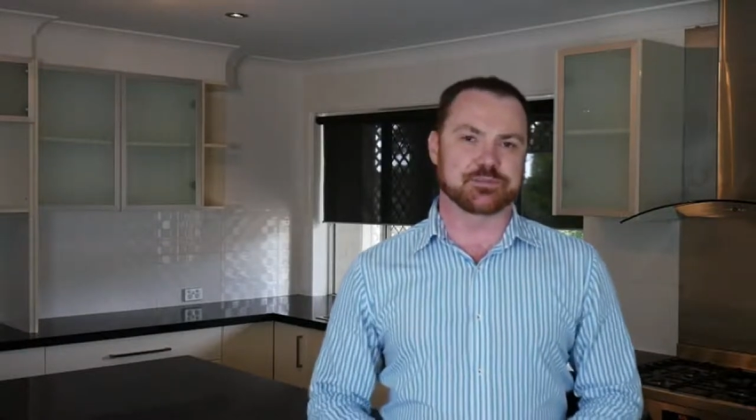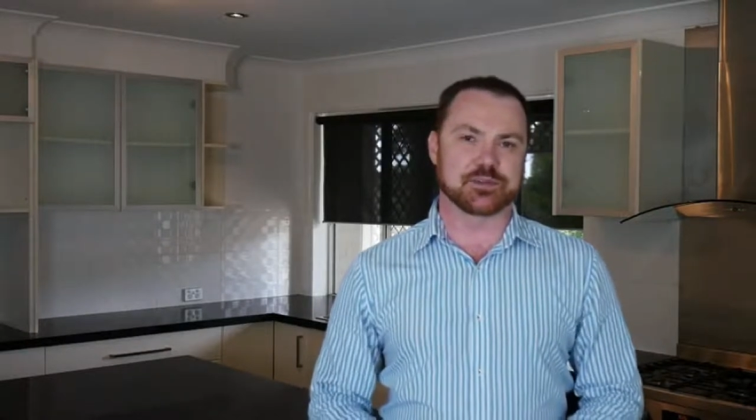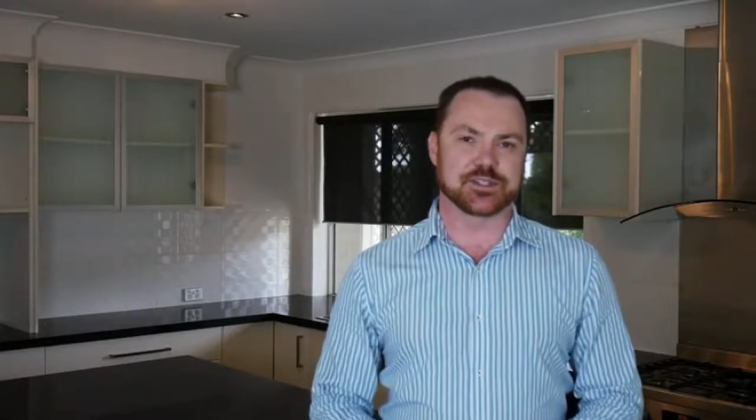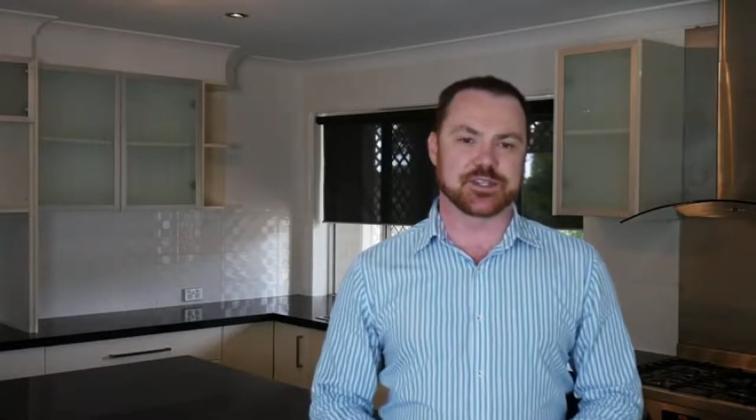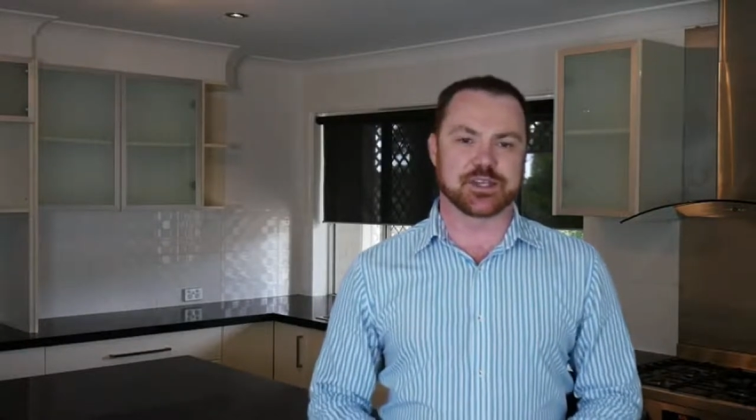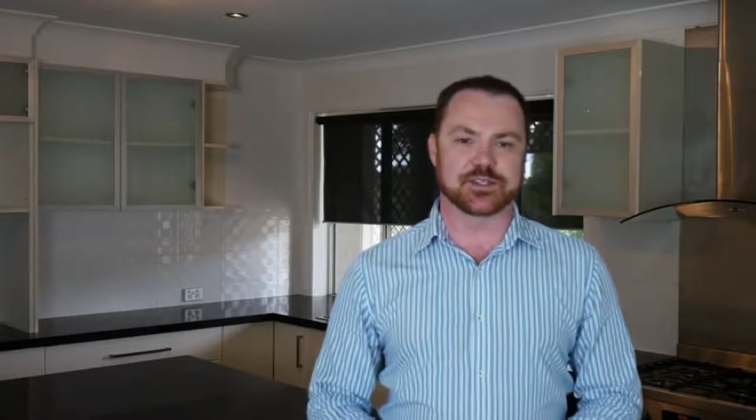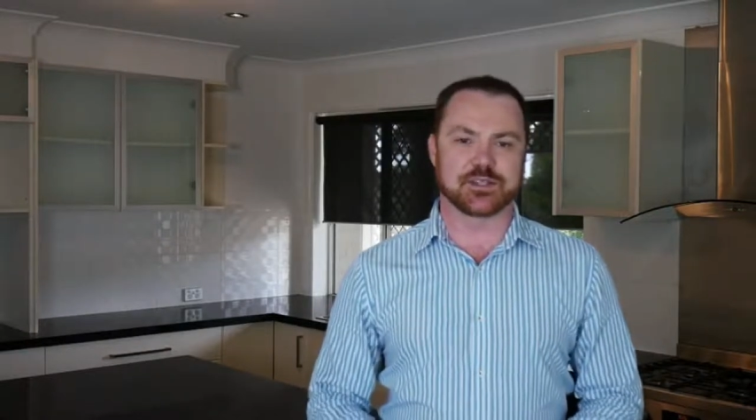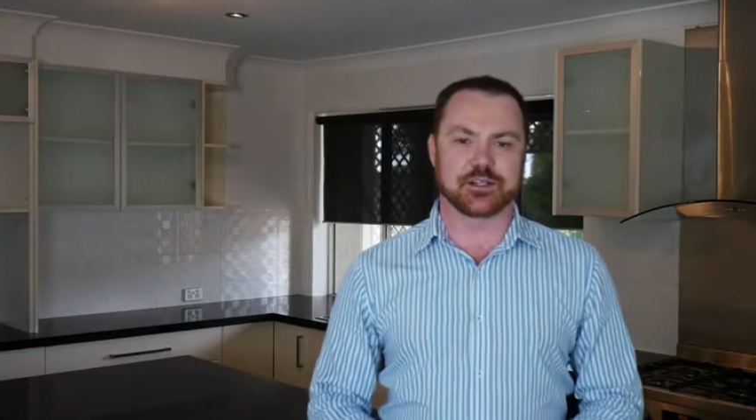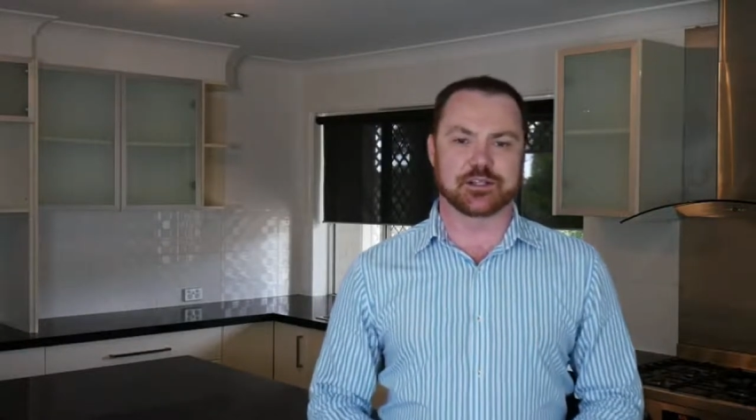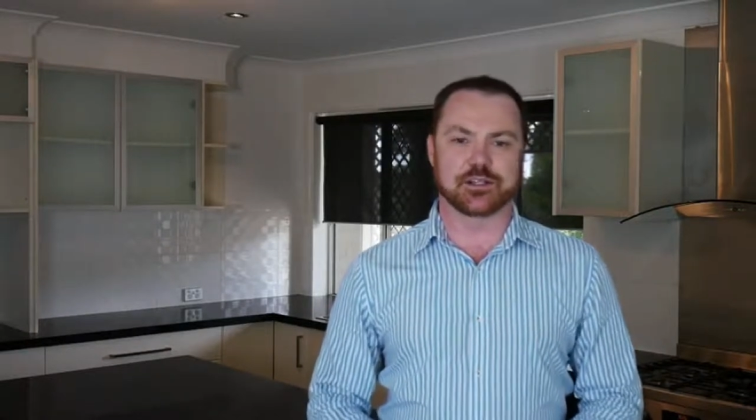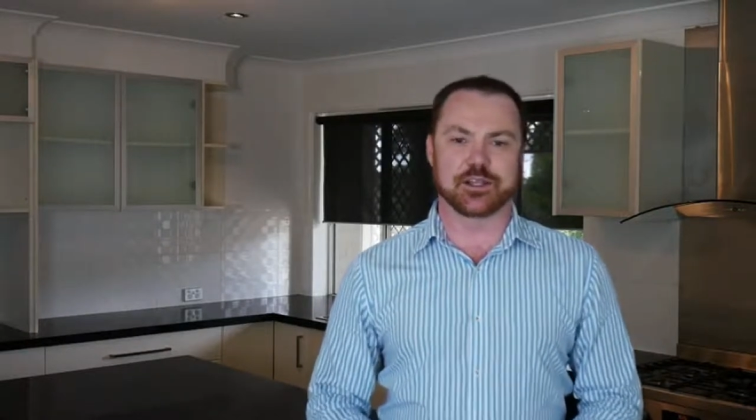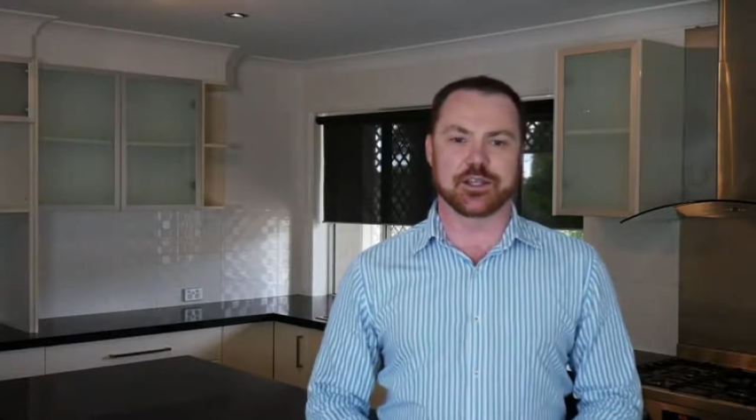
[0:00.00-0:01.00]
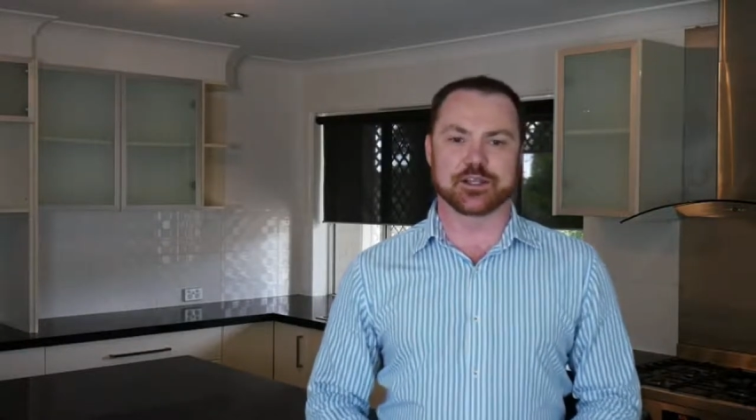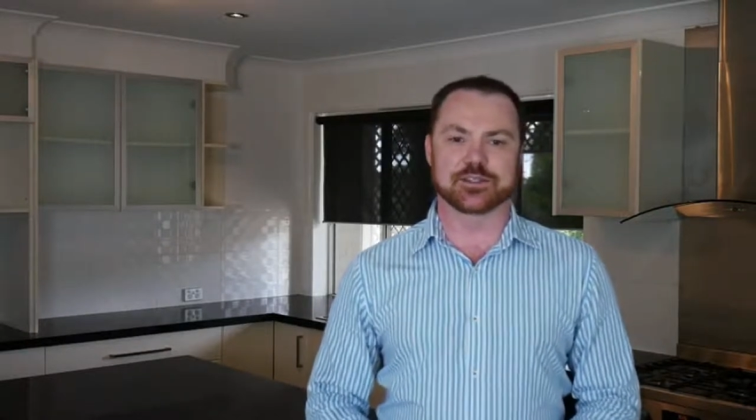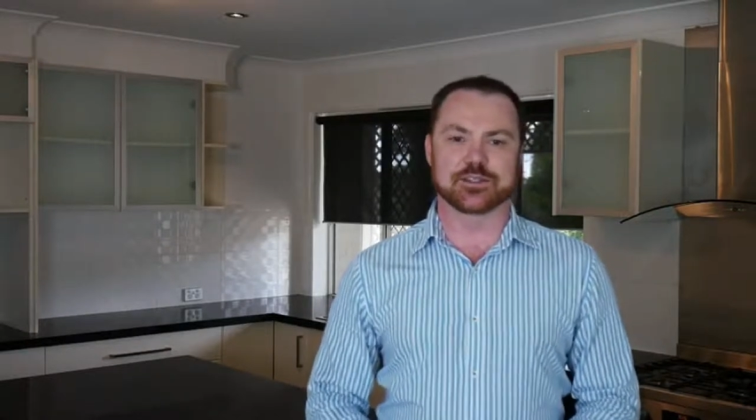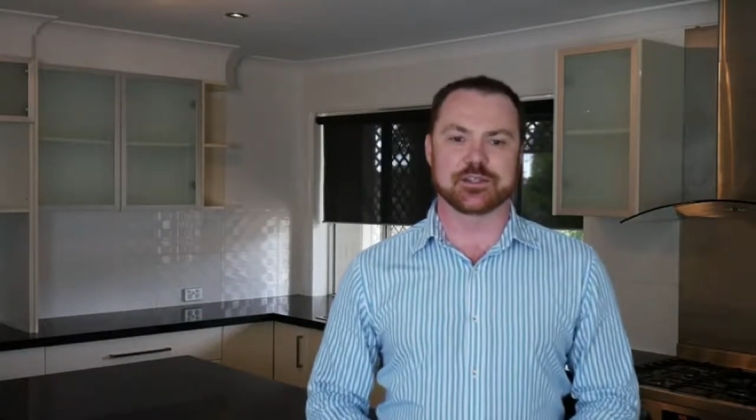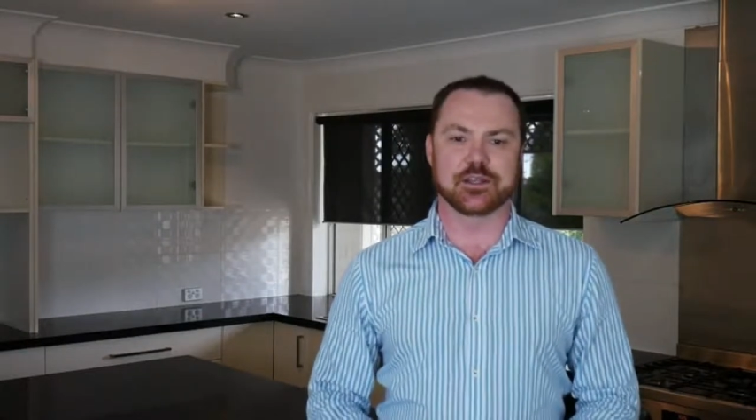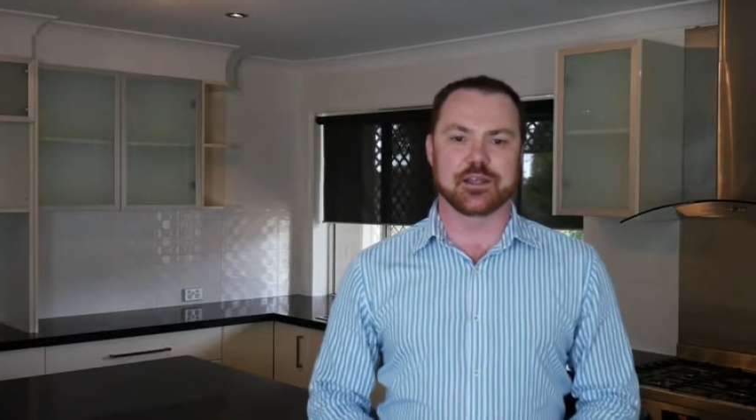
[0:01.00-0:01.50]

Protect and Collect.